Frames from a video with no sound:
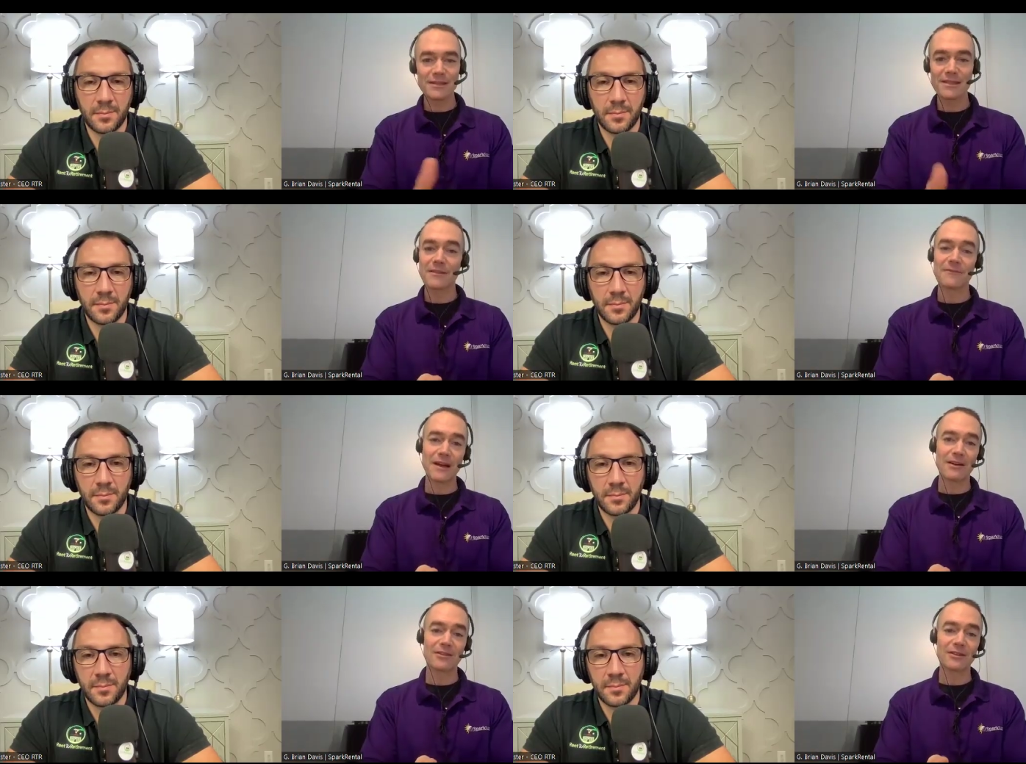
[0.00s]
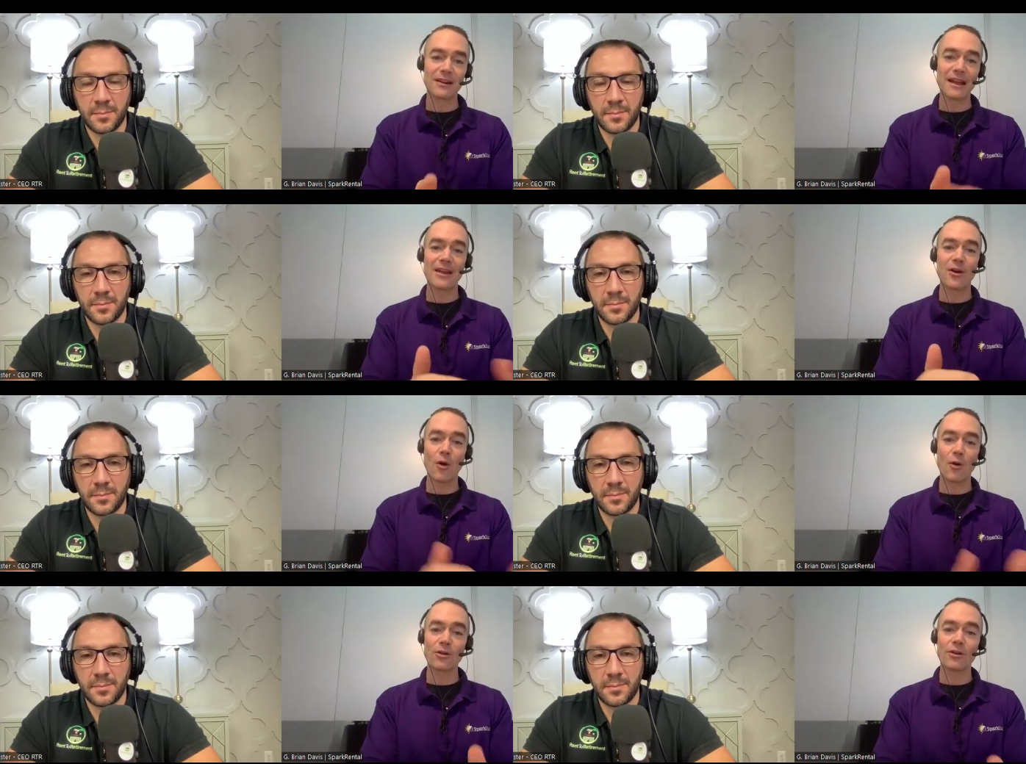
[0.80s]
Speaker 1: He's the founder and
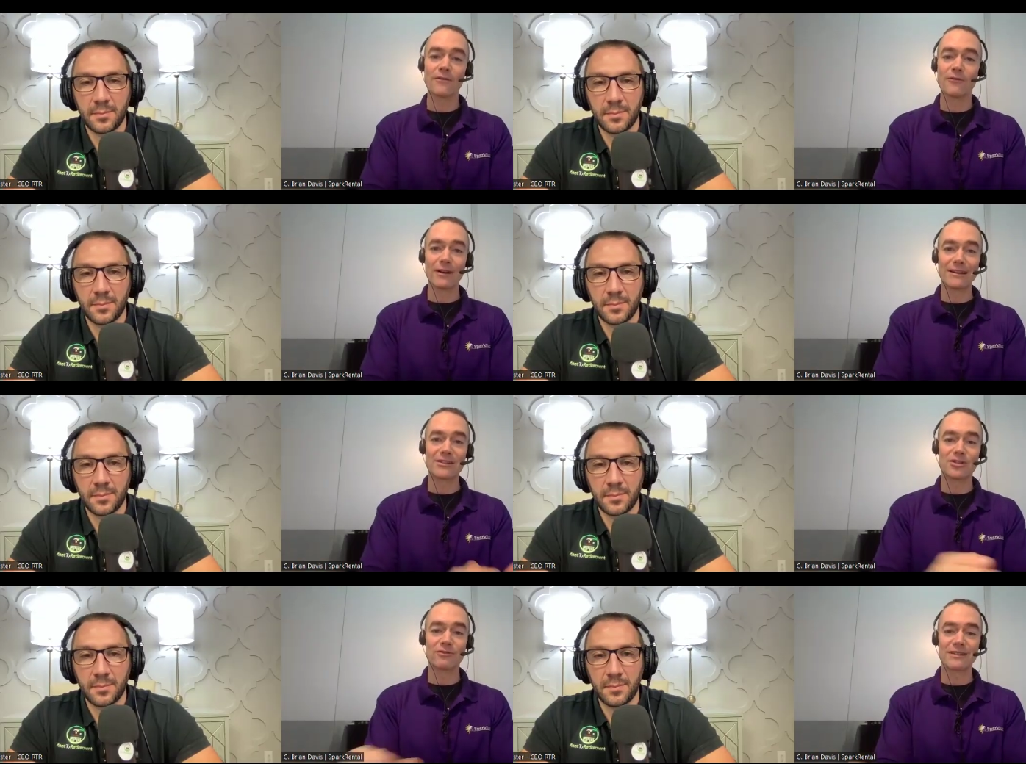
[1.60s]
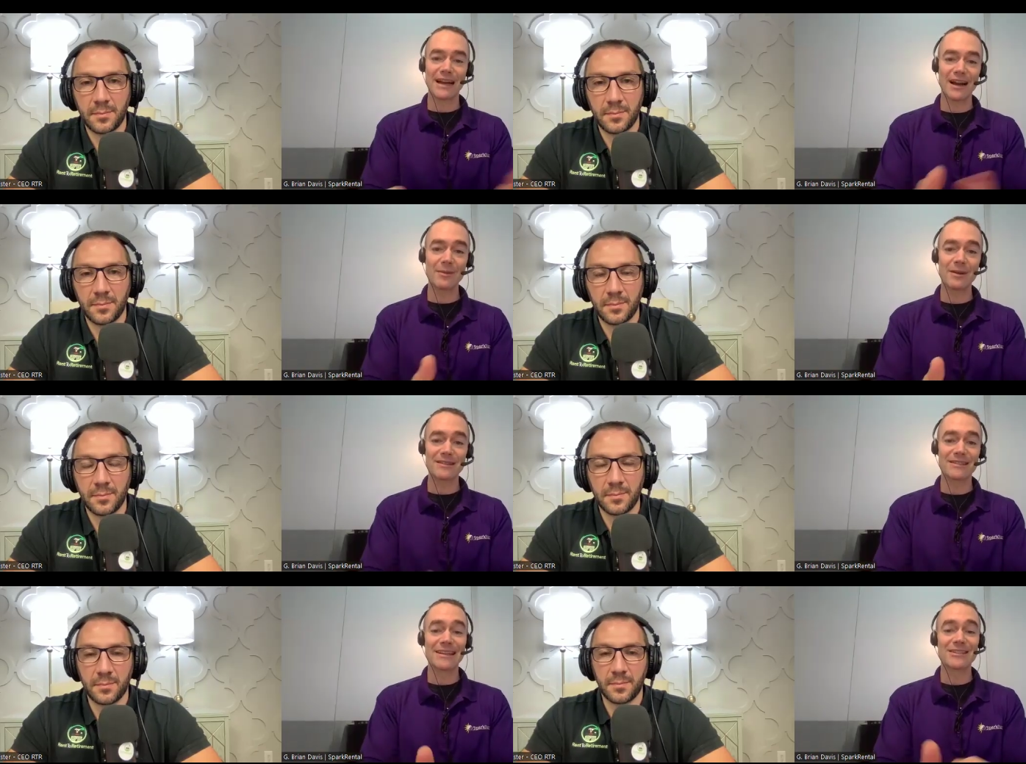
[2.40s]
owner of Rent to Retirement,
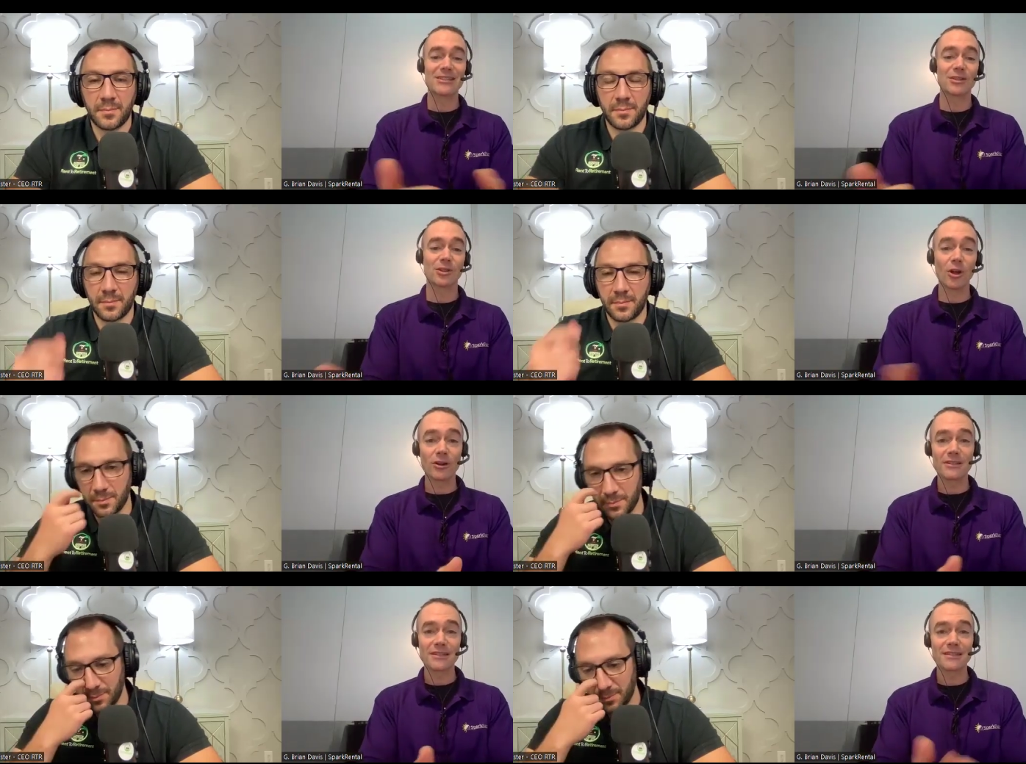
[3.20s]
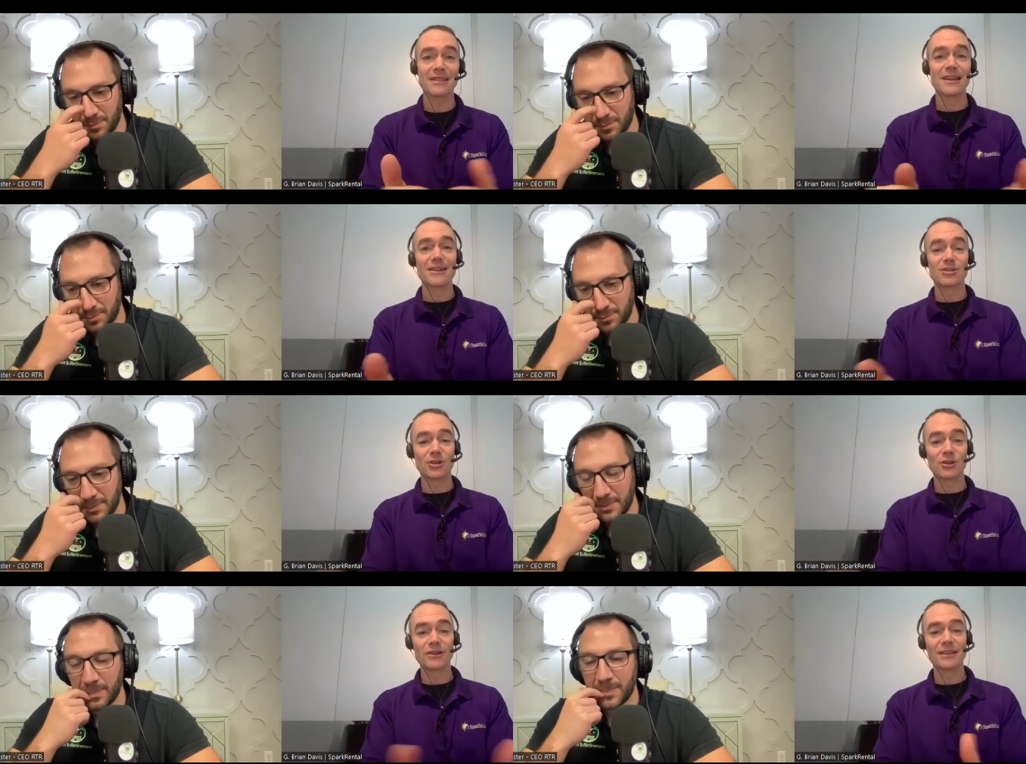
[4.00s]
it's the nation's largest
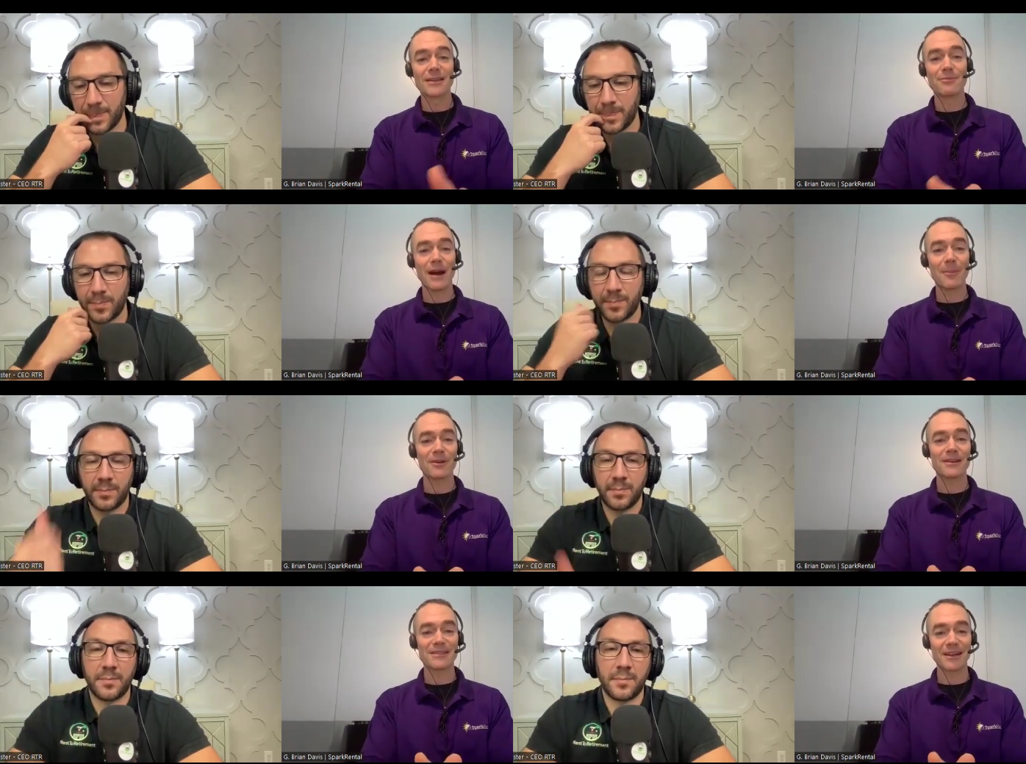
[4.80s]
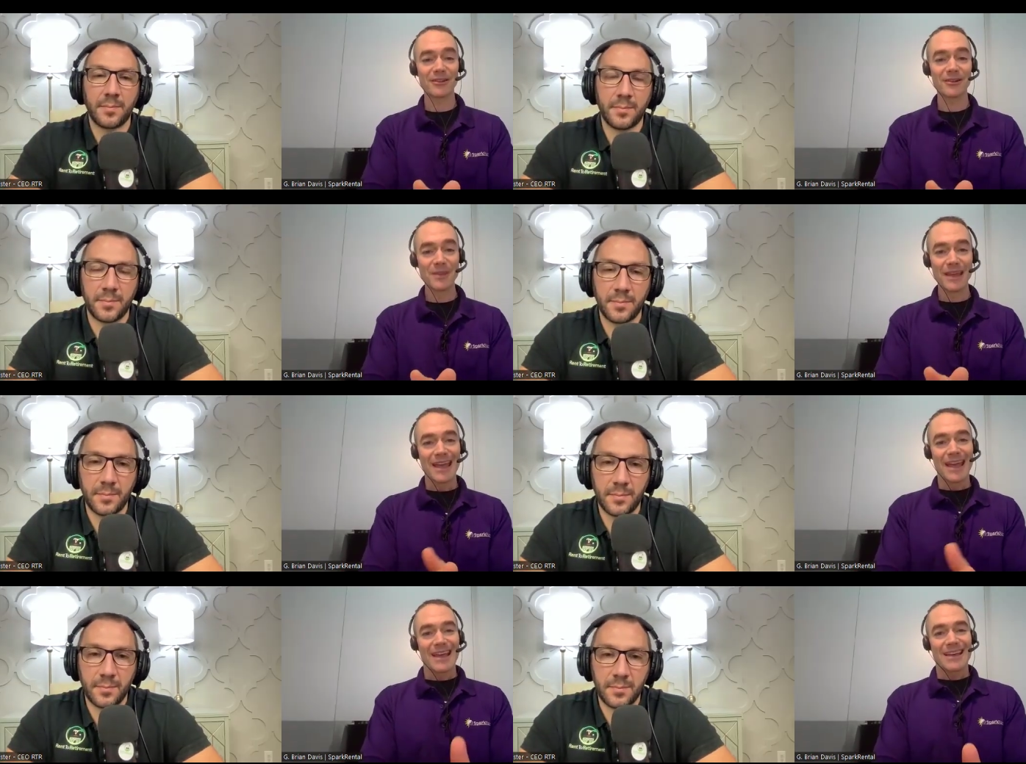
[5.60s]
turnkey property seller.
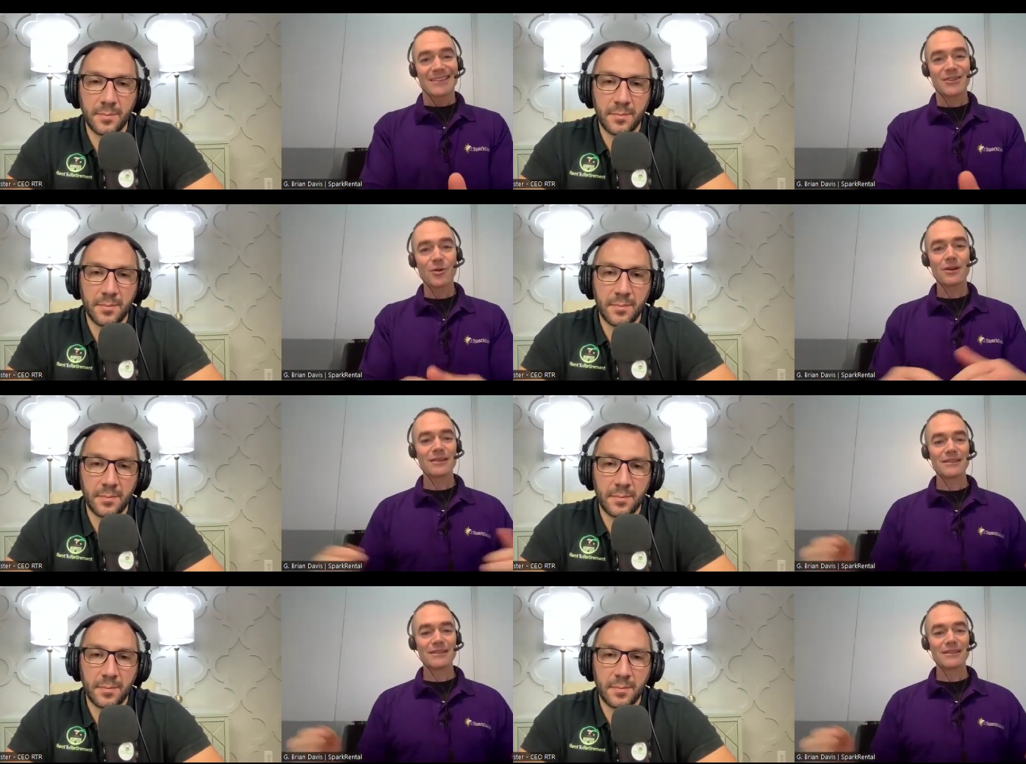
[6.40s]
So,